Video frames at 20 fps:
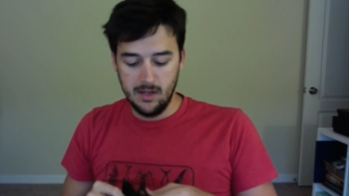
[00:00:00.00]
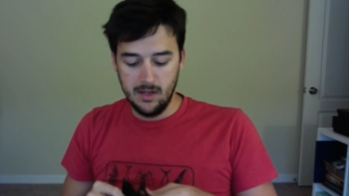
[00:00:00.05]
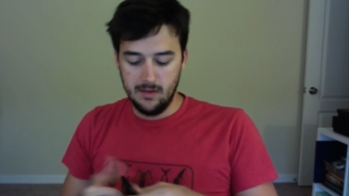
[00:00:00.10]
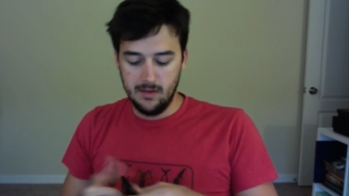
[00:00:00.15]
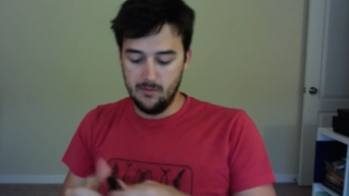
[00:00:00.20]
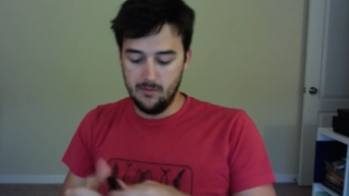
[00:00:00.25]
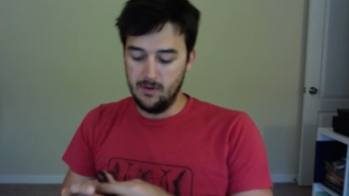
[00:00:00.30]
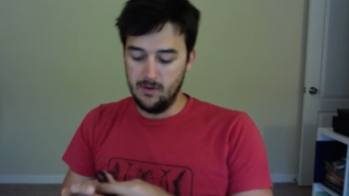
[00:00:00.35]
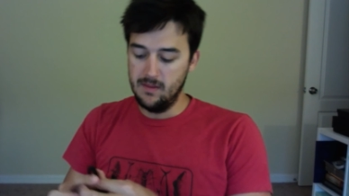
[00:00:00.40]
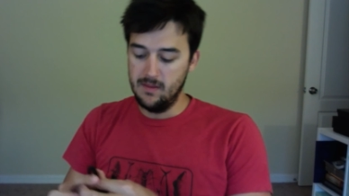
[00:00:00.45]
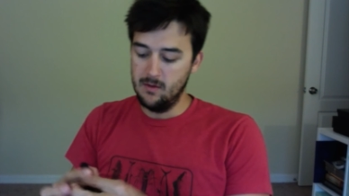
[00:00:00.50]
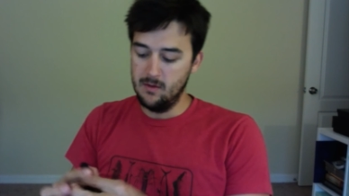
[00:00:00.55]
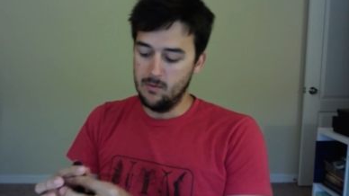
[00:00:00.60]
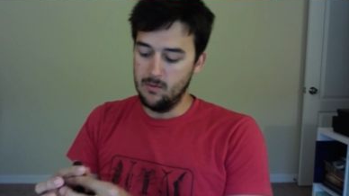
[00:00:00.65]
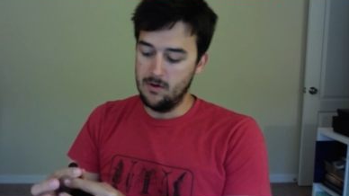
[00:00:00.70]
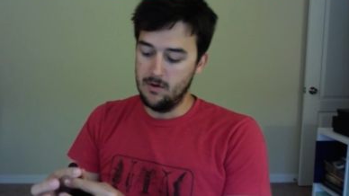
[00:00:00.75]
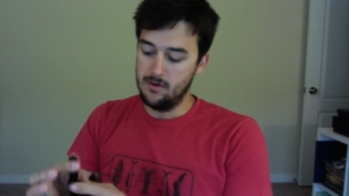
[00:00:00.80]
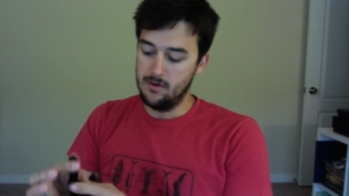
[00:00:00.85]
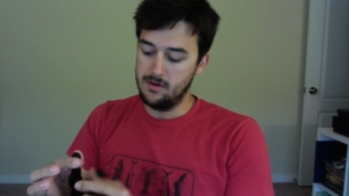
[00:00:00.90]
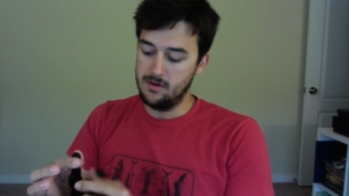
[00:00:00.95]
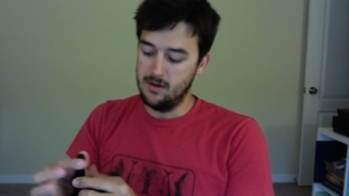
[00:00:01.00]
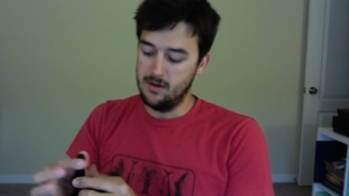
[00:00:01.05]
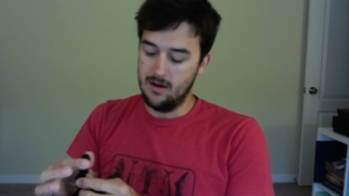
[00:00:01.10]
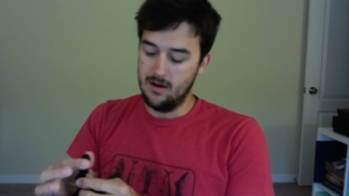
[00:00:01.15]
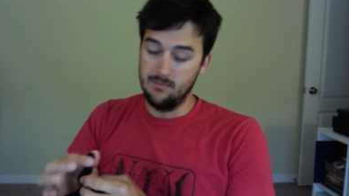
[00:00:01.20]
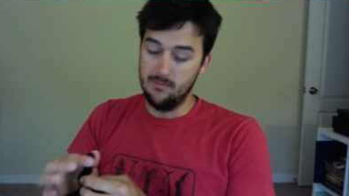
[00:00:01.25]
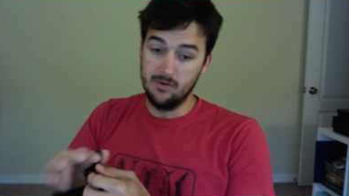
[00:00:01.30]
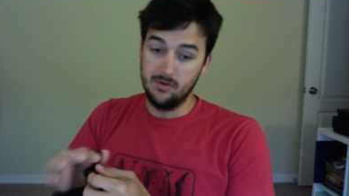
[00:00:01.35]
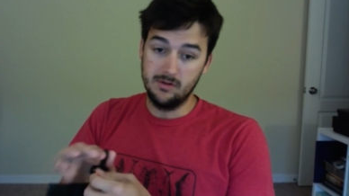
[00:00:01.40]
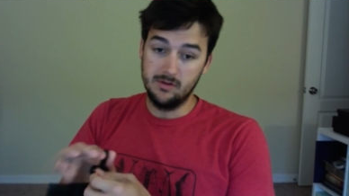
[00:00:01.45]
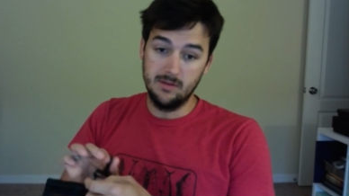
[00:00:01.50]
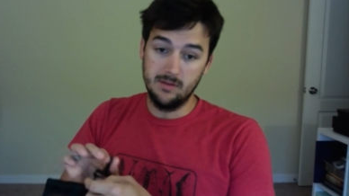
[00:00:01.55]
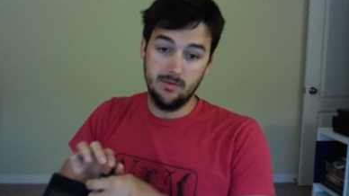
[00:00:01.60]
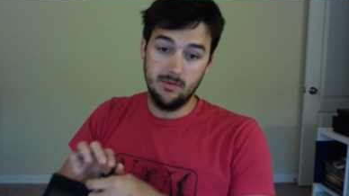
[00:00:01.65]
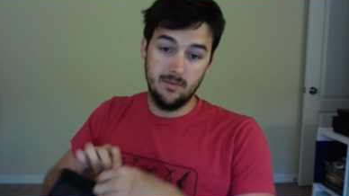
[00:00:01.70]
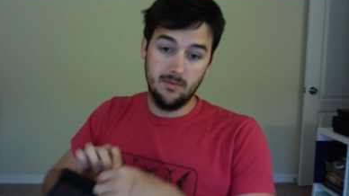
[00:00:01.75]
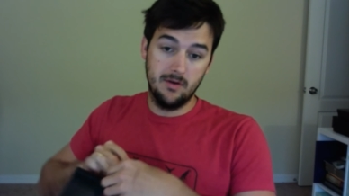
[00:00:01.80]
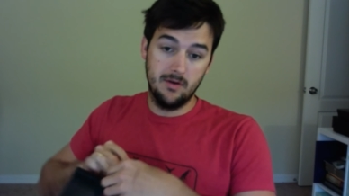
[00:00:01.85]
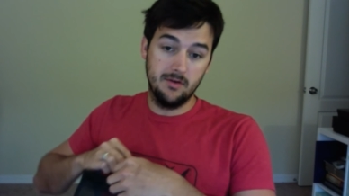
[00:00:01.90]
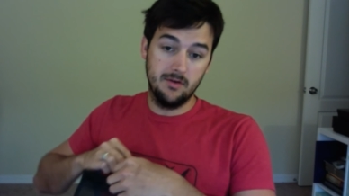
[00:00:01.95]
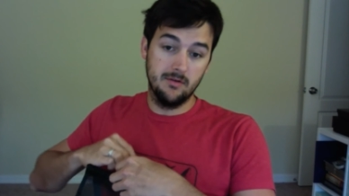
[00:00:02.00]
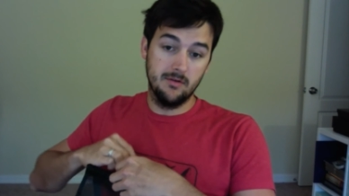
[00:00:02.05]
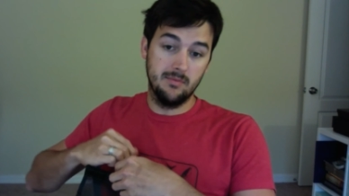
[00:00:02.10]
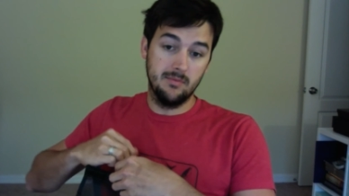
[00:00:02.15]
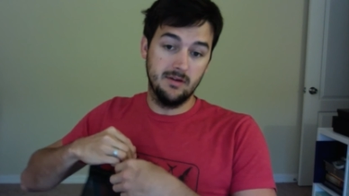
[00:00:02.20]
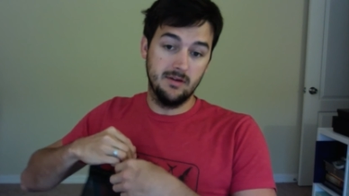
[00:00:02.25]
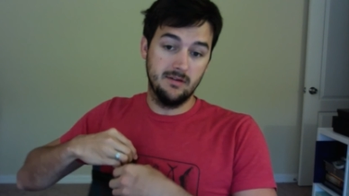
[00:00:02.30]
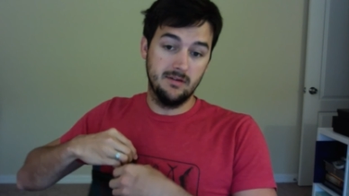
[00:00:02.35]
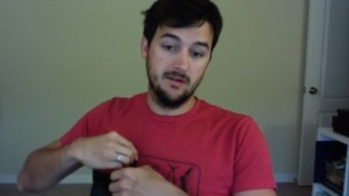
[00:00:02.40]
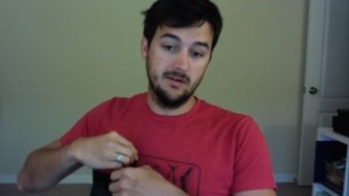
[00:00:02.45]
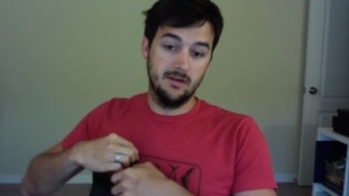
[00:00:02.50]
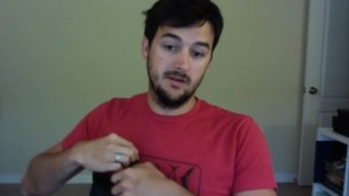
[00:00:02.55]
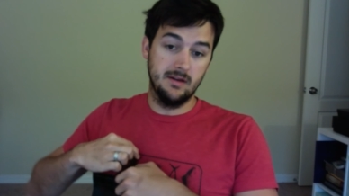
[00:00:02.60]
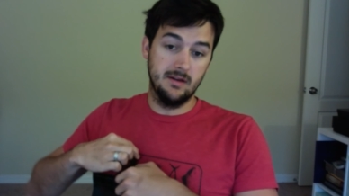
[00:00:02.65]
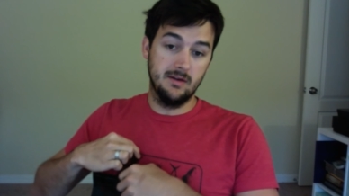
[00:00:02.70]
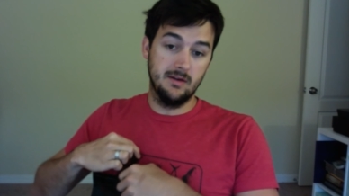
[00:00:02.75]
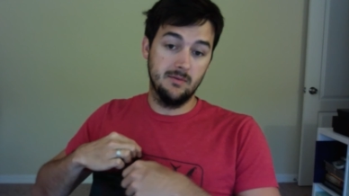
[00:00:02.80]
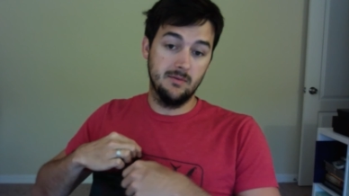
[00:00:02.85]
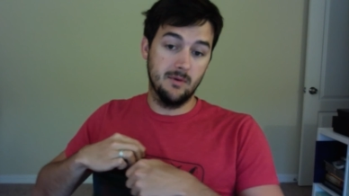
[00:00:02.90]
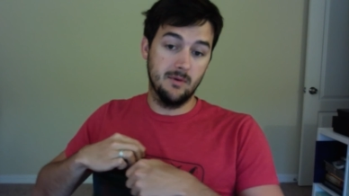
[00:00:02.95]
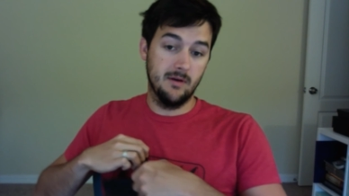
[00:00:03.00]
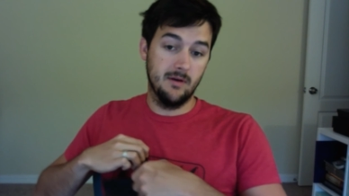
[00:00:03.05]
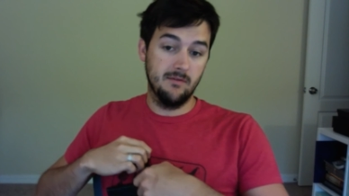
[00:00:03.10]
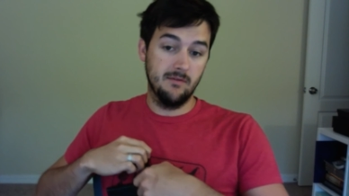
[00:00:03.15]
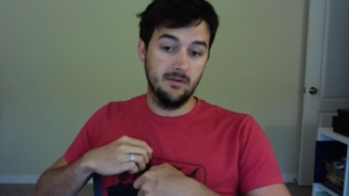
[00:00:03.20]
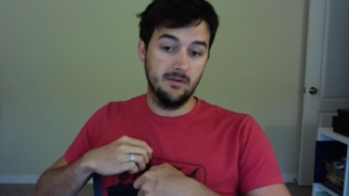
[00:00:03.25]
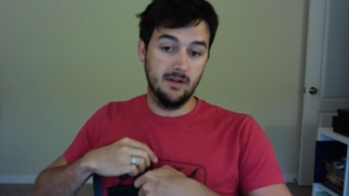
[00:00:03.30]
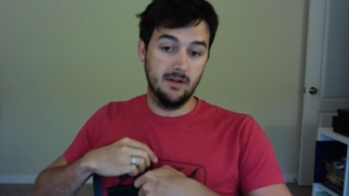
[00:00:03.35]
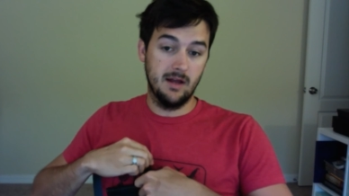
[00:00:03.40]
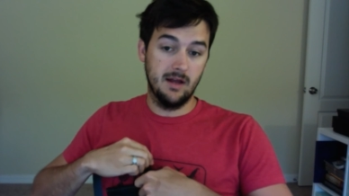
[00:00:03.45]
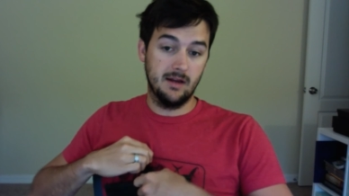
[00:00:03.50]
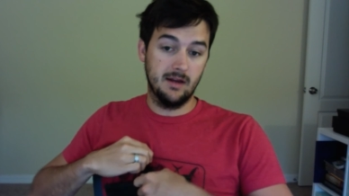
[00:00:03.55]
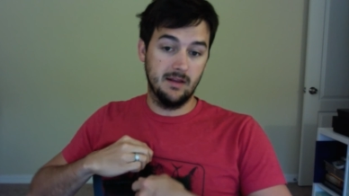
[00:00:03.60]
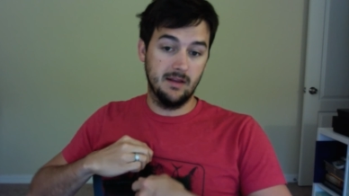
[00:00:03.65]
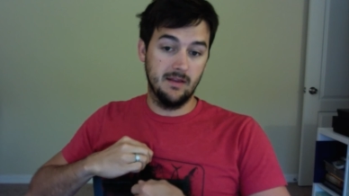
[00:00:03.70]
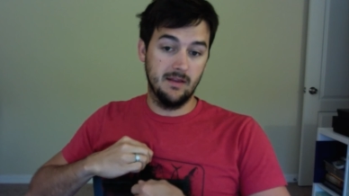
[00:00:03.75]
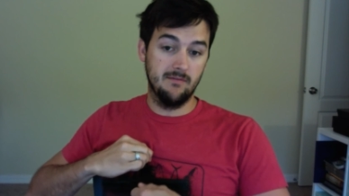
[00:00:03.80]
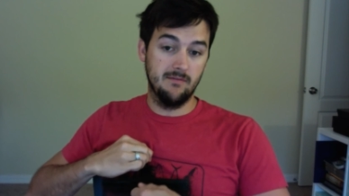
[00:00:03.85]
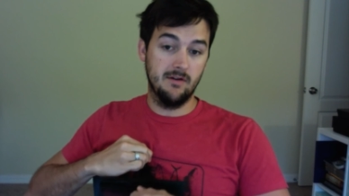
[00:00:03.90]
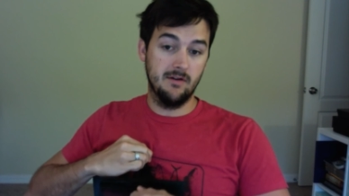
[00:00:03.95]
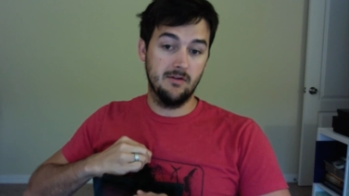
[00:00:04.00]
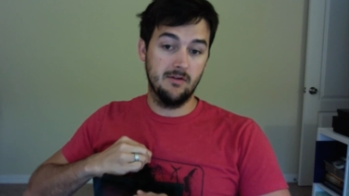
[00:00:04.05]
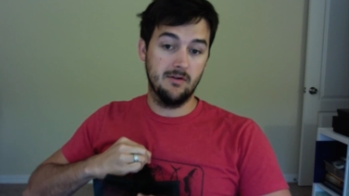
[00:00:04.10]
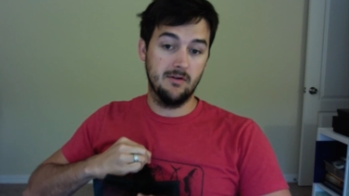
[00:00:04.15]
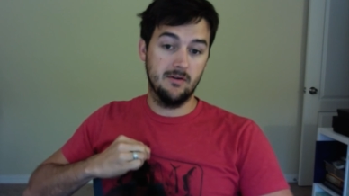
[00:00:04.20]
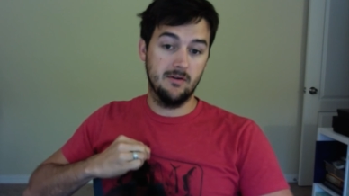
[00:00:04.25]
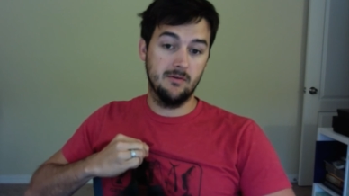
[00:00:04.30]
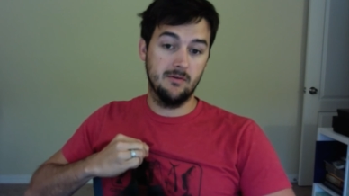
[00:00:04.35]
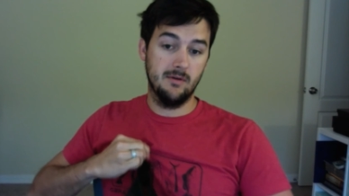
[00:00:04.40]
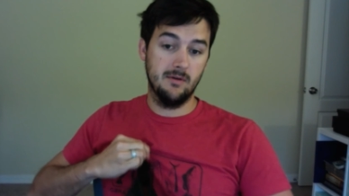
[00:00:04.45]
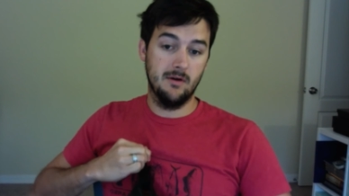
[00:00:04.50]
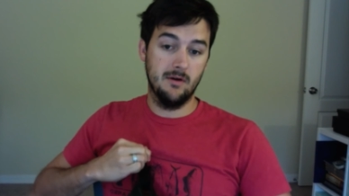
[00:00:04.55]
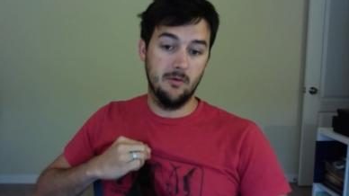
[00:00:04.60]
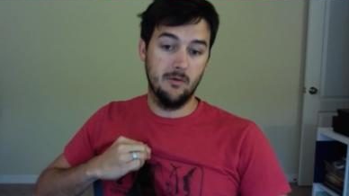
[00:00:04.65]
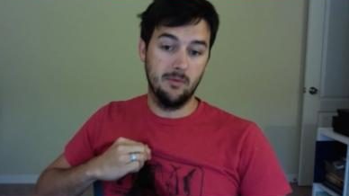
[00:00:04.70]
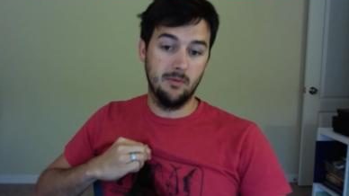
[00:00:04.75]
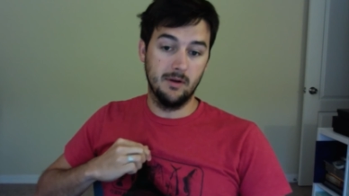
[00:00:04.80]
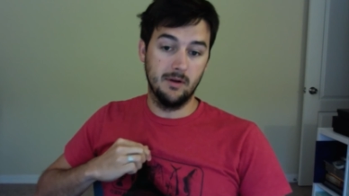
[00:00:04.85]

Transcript: The way they work, you clip them onto your BCD wherever you'd like, and they Velcro open